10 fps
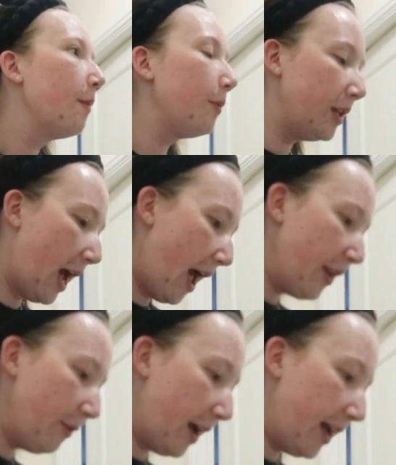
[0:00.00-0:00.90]
But yeah,
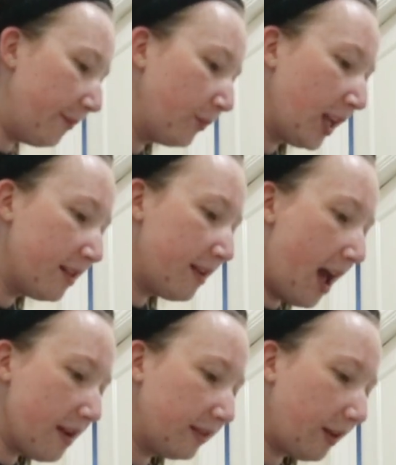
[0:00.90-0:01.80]
anyway,
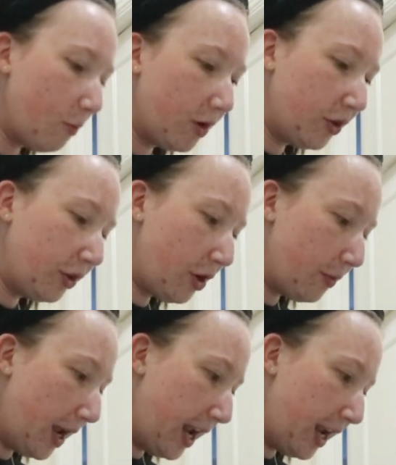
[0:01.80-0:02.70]
next we're gonna
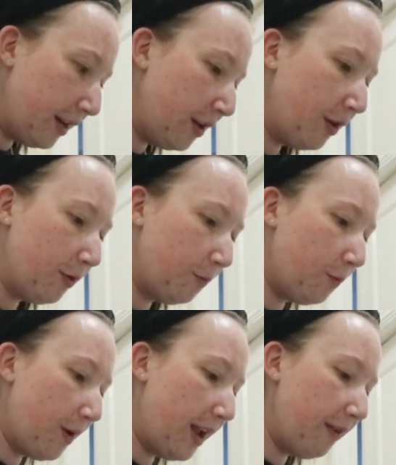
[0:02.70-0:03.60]
go in
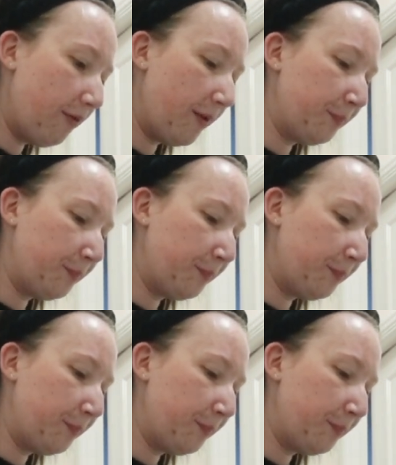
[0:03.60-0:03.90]
with